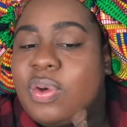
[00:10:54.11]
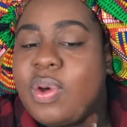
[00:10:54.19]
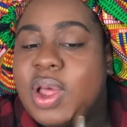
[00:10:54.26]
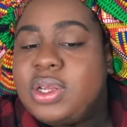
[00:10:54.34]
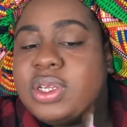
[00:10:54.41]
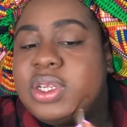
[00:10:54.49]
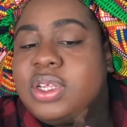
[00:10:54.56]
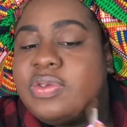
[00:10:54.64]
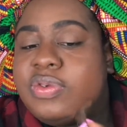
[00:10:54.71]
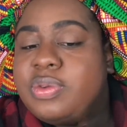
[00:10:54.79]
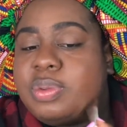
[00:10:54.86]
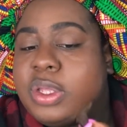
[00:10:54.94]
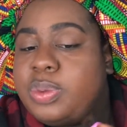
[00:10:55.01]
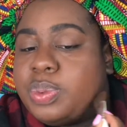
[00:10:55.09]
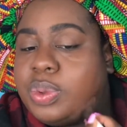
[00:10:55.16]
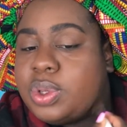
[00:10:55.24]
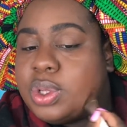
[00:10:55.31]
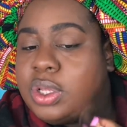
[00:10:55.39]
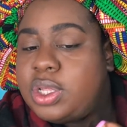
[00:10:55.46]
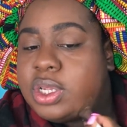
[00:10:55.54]
quantity for
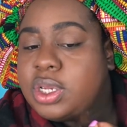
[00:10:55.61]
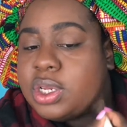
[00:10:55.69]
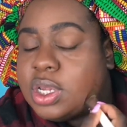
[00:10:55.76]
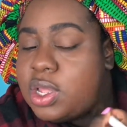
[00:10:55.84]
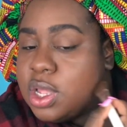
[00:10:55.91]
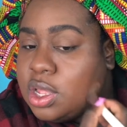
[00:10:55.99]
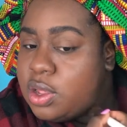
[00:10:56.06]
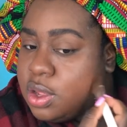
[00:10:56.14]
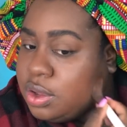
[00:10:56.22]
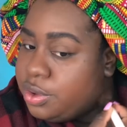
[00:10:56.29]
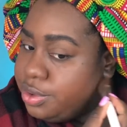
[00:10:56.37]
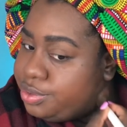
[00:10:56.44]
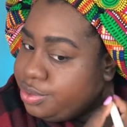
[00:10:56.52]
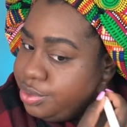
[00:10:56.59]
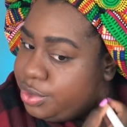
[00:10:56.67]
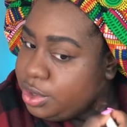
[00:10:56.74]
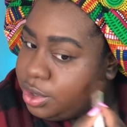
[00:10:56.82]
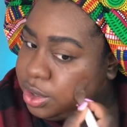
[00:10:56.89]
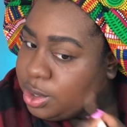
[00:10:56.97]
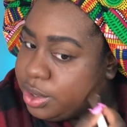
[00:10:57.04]
people and,
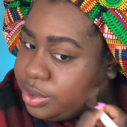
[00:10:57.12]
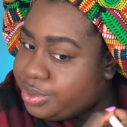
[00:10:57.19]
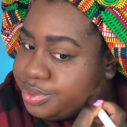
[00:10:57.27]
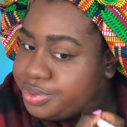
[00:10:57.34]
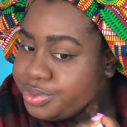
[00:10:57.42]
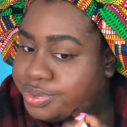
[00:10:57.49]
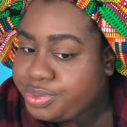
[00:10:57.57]
you know.